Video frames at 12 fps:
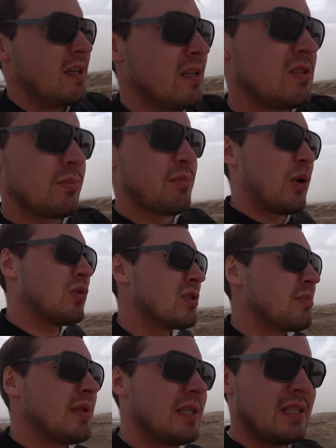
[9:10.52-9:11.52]

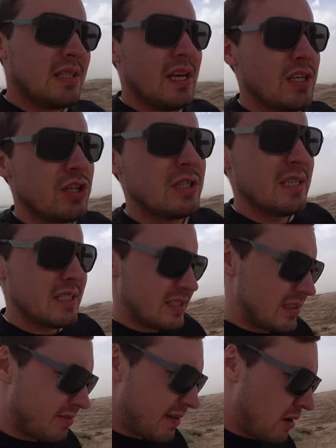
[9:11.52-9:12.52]
Supposedly, the legend is
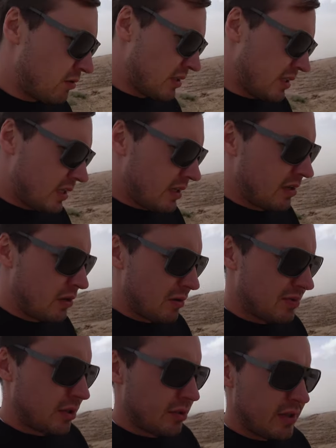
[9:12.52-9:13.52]
the founder
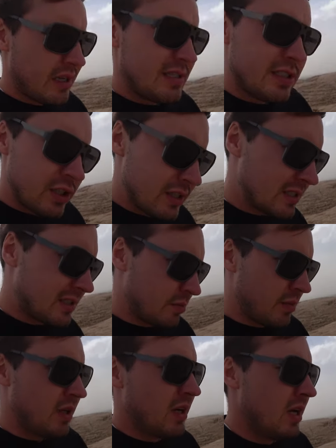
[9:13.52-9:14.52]
of
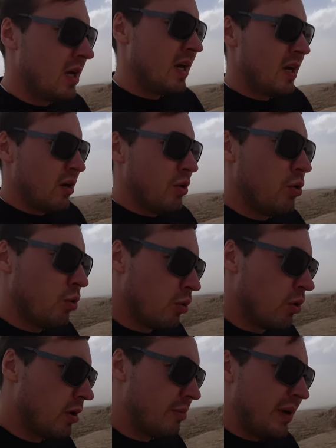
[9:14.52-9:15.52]
Zoroastrianism,
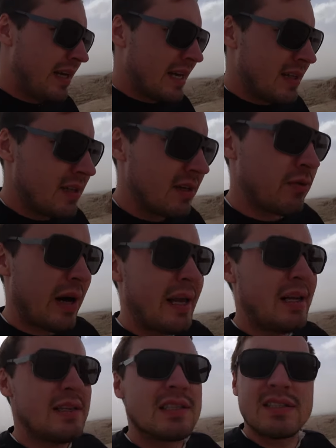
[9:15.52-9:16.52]
who began
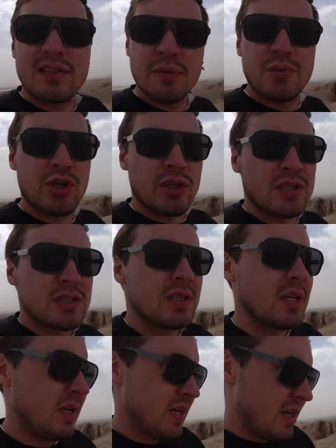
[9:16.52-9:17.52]
writing the scriptures,
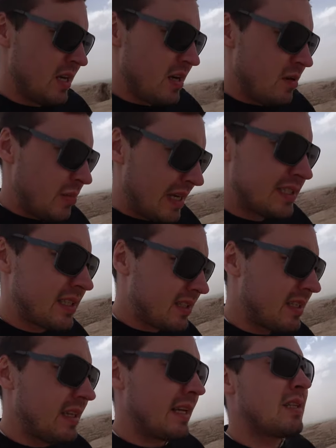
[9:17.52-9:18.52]

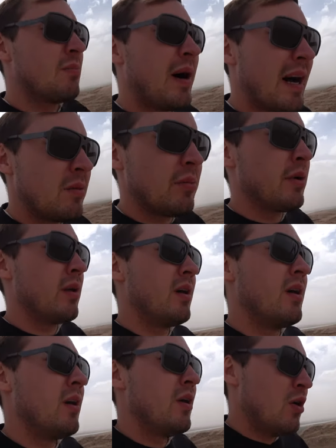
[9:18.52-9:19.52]
basically like the Bible
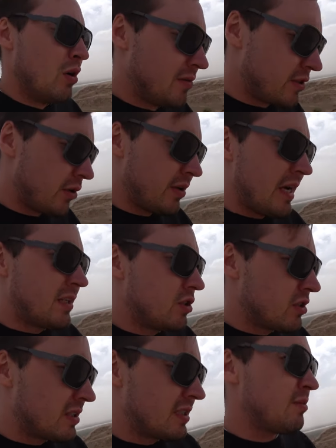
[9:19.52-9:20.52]
of
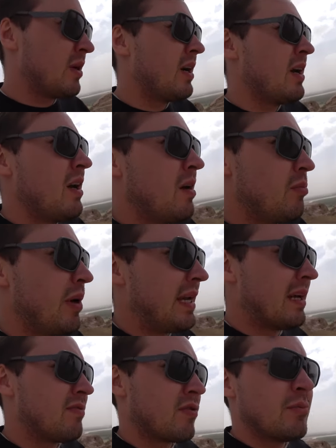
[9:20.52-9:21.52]
Zoroastrianism,
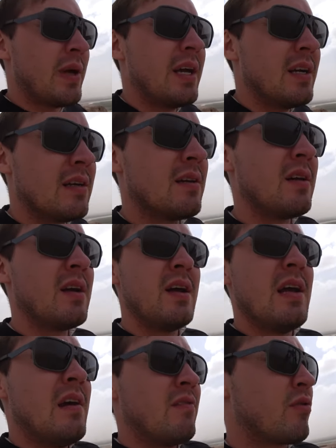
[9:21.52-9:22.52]
began from here,
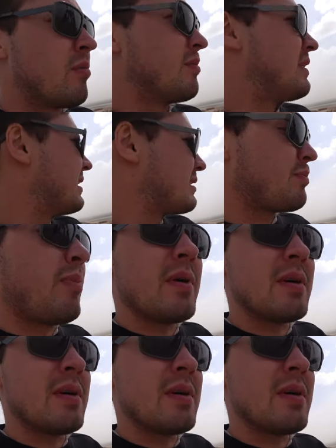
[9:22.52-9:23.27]
from this,